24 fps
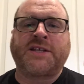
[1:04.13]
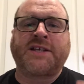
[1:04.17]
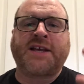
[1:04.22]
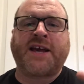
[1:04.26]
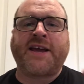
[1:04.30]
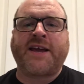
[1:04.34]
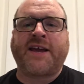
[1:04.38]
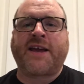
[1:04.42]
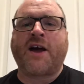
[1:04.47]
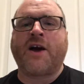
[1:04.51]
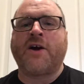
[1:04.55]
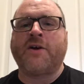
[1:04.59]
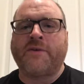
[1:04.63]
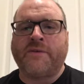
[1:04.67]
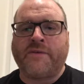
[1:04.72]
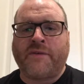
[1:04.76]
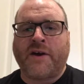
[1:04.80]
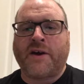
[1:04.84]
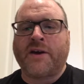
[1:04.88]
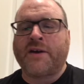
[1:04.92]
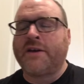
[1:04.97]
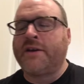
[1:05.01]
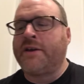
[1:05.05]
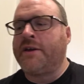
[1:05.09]
take
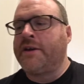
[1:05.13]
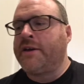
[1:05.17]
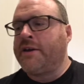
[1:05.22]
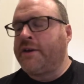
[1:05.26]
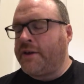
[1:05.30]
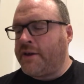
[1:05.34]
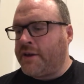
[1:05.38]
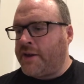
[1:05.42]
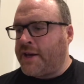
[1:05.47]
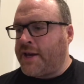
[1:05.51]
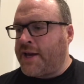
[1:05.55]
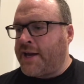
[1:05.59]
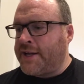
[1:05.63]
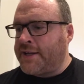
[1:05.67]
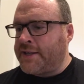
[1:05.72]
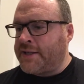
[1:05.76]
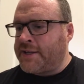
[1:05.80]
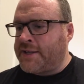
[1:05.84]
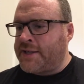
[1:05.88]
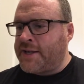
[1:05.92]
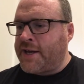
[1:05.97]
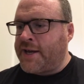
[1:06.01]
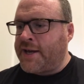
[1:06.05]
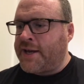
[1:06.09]
over
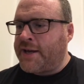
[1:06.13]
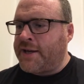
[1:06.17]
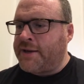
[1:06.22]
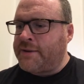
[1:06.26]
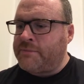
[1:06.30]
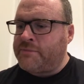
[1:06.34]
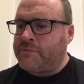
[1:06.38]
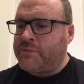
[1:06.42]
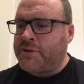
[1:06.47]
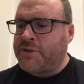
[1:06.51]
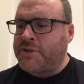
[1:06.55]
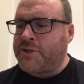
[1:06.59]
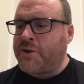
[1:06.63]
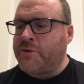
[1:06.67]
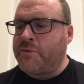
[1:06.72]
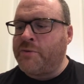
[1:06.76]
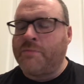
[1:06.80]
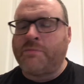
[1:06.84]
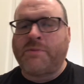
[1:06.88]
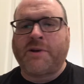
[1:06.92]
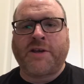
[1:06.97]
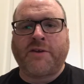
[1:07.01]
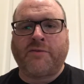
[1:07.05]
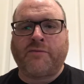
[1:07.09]
and
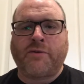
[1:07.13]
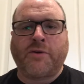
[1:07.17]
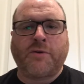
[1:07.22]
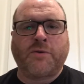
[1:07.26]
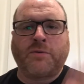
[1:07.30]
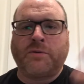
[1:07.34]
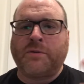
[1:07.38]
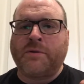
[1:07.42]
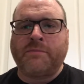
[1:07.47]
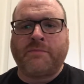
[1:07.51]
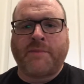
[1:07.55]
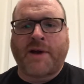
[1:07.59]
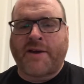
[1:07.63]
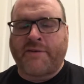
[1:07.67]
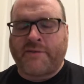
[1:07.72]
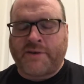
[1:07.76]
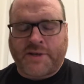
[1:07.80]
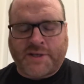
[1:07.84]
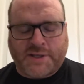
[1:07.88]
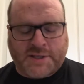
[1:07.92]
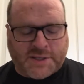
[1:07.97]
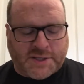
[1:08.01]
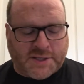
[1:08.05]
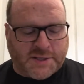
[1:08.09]
presumably rule
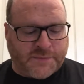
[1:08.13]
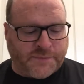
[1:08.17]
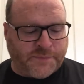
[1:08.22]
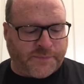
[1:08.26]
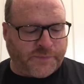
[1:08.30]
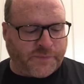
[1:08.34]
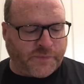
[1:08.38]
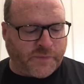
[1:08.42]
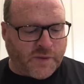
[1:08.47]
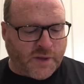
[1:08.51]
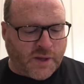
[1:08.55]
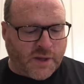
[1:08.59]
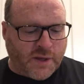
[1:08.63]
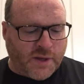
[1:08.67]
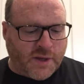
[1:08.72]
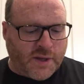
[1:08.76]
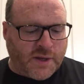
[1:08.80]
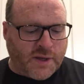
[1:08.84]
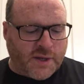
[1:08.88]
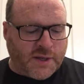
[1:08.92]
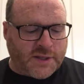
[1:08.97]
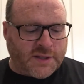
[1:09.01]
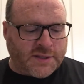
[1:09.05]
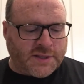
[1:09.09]
Marinus.
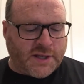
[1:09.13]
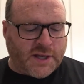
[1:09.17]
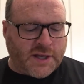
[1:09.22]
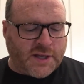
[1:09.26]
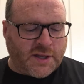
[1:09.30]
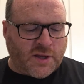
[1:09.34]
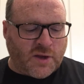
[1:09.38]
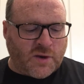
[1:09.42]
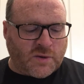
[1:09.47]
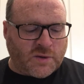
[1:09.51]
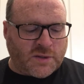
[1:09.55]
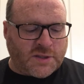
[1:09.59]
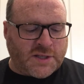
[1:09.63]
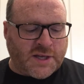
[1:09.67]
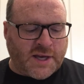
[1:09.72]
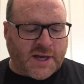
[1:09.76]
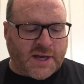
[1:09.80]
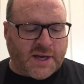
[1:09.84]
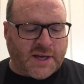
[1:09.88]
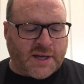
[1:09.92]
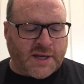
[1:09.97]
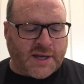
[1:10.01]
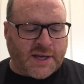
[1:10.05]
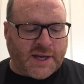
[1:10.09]
So the
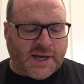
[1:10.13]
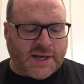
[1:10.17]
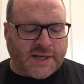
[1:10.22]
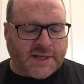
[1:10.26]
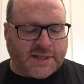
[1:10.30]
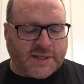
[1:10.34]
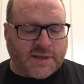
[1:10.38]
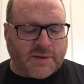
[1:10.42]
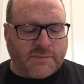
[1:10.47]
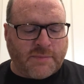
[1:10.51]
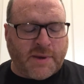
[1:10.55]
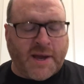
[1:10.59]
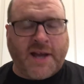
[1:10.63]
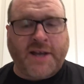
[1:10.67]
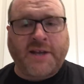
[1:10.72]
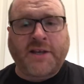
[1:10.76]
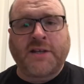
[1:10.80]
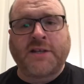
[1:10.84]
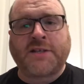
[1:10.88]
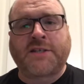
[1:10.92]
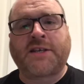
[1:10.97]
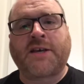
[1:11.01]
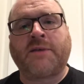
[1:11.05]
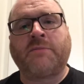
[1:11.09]
Doctor and his
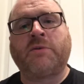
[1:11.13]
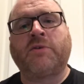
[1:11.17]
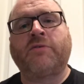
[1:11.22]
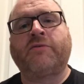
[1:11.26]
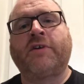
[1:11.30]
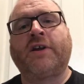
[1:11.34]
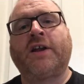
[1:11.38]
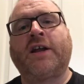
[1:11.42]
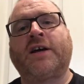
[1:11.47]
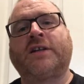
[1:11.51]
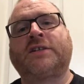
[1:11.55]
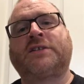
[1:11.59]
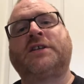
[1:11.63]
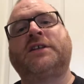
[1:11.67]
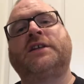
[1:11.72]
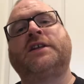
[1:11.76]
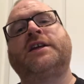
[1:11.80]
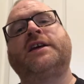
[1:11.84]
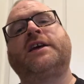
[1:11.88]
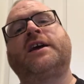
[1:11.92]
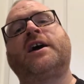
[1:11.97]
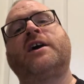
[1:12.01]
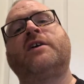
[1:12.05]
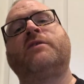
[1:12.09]
companions somewhat
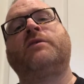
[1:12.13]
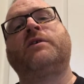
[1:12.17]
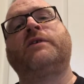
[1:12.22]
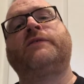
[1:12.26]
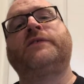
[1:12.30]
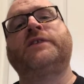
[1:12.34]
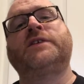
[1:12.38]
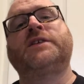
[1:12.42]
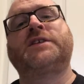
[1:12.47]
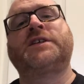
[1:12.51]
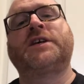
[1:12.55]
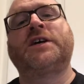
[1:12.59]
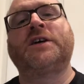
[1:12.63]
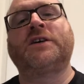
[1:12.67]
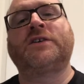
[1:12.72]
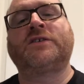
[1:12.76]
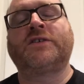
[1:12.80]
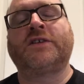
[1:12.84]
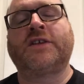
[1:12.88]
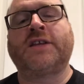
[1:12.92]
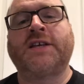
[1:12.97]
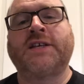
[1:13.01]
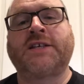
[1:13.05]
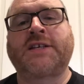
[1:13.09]
reluctantly go off and search
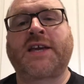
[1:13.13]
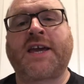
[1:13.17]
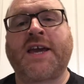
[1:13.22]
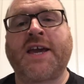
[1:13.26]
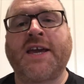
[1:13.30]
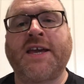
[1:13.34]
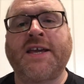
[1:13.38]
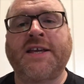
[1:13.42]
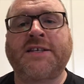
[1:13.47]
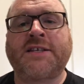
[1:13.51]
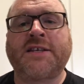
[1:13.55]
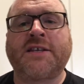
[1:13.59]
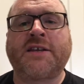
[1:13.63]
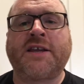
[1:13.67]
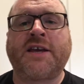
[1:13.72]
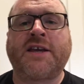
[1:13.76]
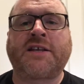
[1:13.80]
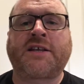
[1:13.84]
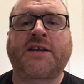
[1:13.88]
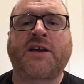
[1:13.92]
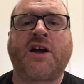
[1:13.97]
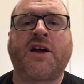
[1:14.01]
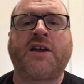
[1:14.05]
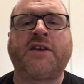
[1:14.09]
for these keys, and they're
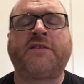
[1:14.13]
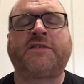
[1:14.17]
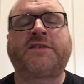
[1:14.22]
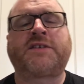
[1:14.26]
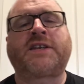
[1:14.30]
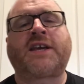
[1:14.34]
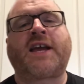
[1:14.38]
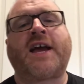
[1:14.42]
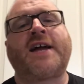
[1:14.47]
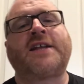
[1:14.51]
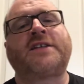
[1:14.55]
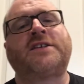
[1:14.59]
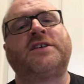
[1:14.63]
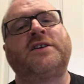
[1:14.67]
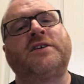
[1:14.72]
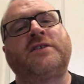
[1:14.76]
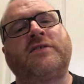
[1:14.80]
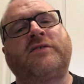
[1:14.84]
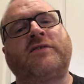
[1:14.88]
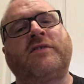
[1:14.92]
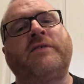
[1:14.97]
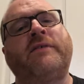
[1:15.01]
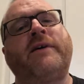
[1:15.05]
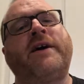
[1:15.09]
kind of scattered
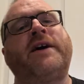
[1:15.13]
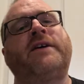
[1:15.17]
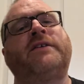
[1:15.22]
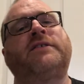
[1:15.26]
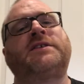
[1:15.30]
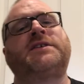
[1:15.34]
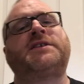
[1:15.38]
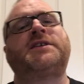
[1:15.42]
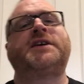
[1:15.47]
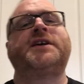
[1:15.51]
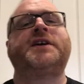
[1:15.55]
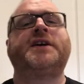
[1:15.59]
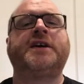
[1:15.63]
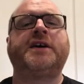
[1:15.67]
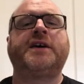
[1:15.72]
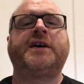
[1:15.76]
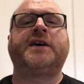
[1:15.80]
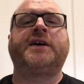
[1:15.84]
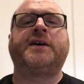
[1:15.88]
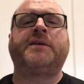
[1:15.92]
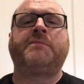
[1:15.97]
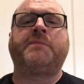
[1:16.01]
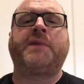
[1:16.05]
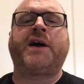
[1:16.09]
throughout
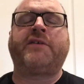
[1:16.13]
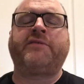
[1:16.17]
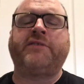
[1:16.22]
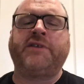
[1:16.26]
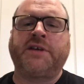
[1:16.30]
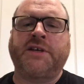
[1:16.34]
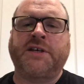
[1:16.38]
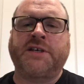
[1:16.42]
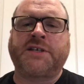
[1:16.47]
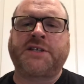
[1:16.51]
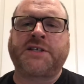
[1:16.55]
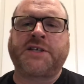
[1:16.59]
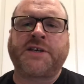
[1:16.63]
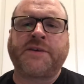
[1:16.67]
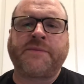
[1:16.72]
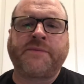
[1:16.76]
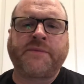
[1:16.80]
Marinus.